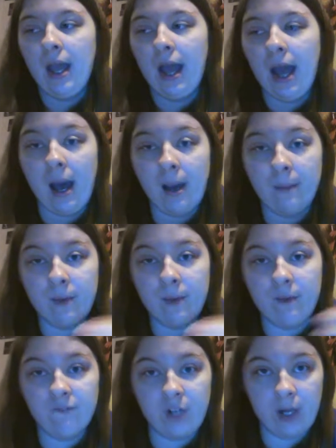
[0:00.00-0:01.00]
I'm
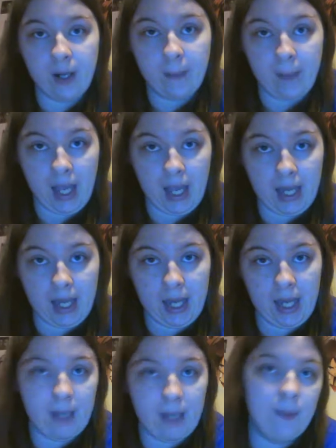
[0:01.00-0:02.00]
very bad
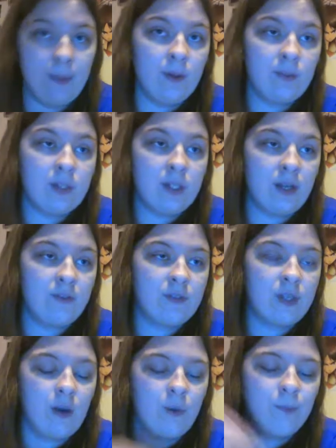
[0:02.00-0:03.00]
at keeping up stuff,
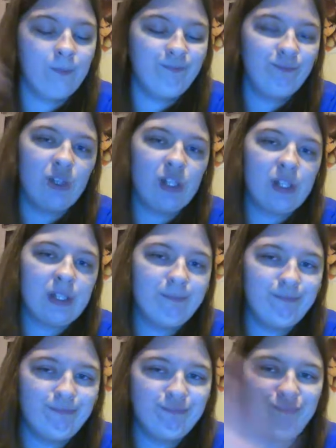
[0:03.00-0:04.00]
so just
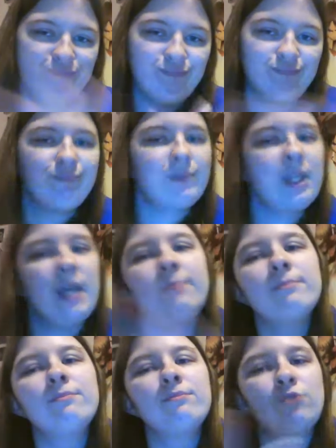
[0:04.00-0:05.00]
keep
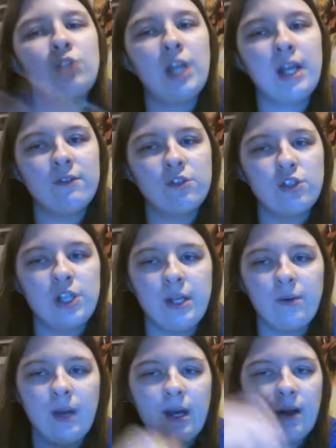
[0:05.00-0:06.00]
checking the
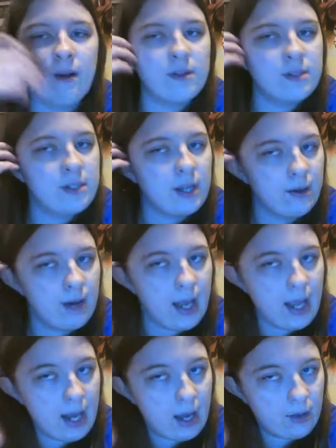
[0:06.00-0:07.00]
channel out on
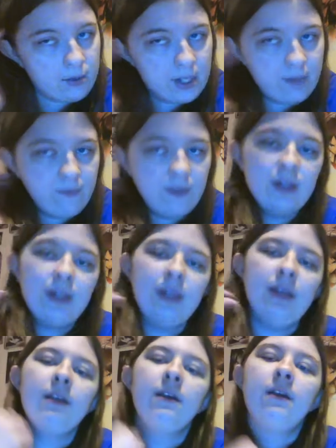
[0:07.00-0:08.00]
Saturday, and I'll
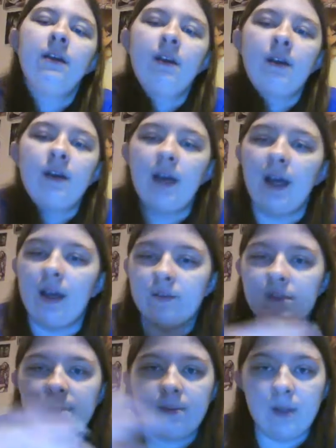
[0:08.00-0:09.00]
definitely
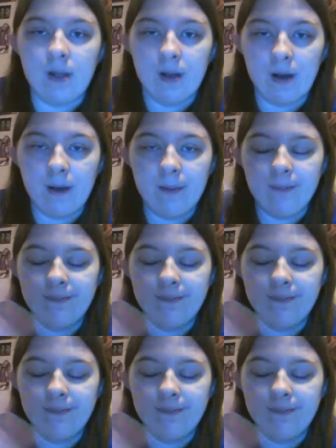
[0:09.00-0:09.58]
have something up.